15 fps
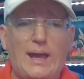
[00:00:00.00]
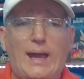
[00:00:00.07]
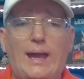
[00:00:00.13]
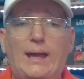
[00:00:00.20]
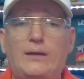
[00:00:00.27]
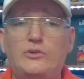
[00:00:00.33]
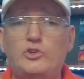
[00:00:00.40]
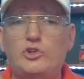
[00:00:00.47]

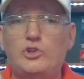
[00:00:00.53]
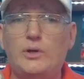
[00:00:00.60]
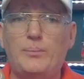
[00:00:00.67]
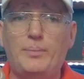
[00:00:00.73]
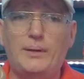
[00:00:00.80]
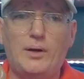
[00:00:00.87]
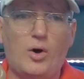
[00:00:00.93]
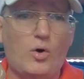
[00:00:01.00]
and
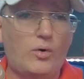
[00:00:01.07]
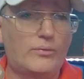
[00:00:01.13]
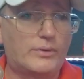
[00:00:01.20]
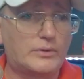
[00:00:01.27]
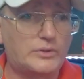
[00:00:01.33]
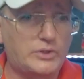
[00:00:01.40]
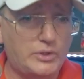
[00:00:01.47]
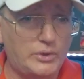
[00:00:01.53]
ship it
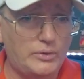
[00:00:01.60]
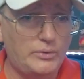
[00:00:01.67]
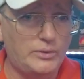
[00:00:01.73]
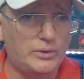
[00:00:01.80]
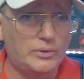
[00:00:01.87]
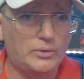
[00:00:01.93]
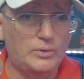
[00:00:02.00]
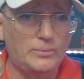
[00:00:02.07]
over to
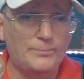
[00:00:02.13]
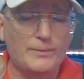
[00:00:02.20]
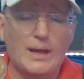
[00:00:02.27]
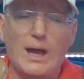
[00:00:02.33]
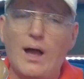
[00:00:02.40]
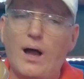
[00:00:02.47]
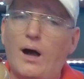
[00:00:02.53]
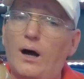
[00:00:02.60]
you,
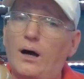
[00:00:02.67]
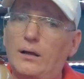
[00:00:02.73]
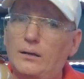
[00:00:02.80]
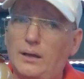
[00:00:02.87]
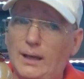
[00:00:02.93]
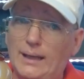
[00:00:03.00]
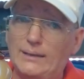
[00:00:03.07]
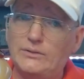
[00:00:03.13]

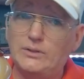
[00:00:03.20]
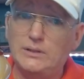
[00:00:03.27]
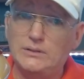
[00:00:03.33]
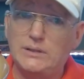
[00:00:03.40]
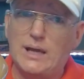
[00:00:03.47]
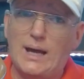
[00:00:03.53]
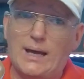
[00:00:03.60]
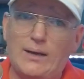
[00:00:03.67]
unless he's
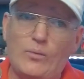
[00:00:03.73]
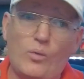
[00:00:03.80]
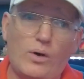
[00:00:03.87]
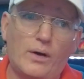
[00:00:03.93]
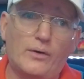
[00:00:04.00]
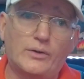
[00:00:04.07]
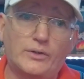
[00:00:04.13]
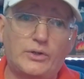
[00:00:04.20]
got a
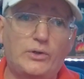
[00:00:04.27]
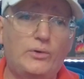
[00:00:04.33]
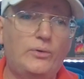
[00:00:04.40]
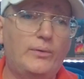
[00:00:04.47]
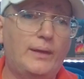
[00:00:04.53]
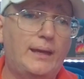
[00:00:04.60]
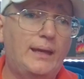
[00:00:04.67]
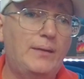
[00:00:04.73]
one or two
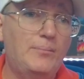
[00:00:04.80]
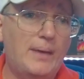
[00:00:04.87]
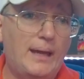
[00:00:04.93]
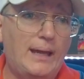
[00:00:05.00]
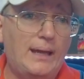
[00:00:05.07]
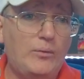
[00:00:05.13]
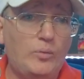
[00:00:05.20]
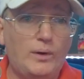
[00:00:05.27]
that he
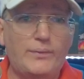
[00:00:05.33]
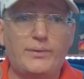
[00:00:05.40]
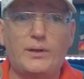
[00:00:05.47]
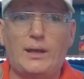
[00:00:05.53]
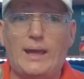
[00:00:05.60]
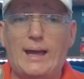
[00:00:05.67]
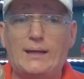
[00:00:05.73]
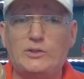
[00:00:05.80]
made with the
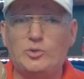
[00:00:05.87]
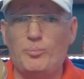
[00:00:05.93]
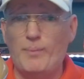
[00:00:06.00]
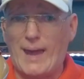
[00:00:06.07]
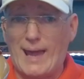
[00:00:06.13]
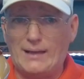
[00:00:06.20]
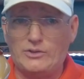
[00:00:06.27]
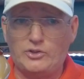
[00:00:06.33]
last
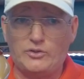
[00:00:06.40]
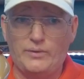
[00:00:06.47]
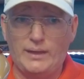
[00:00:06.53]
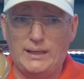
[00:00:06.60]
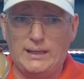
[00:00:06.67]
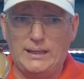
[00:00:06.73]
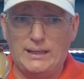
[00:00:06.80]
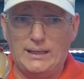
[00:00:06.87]
batch that
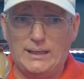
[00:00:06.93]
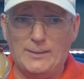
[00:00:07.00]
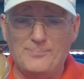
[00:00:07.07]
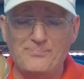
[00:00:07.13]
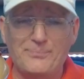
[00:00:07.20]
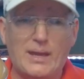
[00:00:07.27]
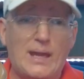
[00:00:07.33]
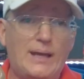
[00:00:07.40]
he did.
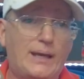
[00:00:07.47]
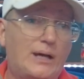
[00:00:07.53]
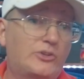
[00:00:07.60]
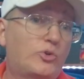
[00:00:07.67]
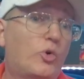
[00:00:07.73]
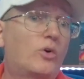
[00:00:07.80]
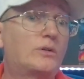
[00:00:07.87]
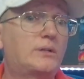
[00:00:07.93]
Now,
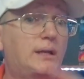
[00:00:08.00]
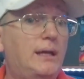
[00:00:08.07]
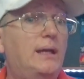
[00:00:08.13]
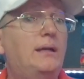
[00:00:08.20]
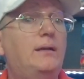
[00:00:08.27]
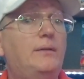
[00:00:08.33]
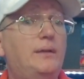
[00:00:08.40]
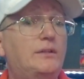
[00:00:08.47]
towards the
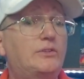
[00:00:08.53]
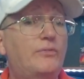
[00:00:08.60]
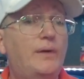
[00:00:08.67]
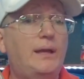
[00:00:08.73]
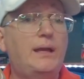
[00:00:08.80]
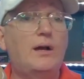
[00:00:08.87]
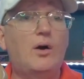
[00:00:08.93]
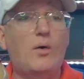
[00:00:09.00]
end of this
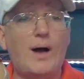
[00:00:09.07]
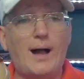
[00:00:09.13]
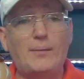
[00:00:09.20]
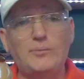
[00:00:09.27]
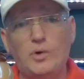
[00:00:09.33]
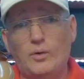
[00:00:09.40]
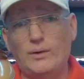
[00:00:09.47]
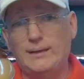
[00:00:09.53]
video, I'm
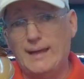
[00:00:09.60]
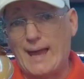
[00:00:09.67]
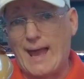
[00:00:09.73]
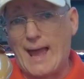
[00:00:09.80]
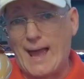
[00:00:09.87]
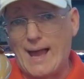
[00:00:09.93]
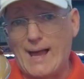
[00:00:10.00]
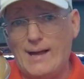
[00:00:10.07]
going to
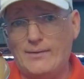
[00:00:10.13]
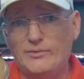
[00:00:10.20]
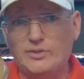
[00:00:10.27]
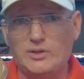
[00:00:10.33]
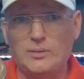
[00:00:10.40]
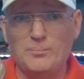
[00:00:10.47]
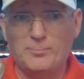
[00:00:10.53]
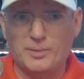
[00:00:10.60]
have
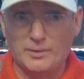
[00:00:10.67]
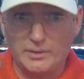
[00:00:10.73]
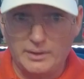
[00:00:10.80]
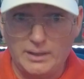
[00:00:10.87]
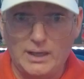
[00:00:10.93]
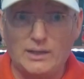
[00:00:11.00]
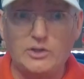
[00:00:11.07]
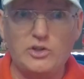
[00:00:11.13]
some
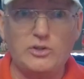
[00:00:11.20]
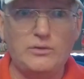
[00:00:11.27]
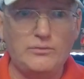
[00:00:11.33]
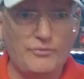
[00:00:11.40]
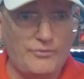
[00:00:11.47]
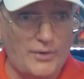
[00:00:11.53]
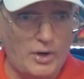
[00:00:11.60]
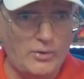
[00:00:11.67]
production
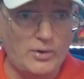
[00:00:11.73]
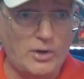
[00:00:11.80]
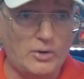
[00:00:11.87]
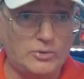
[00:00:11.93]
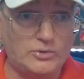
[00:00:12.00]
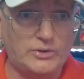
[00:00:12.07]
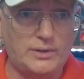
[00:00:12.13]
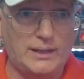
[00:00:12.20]

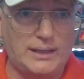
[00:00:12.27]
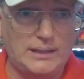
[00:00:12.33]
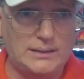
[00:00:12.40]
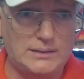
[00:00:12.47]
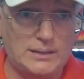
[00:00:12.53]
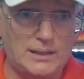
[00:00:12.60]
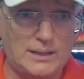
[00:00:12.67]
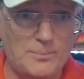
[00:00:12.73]
photos that he
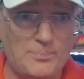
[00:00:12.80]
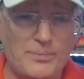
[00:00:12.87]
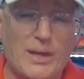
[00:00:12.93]
sent,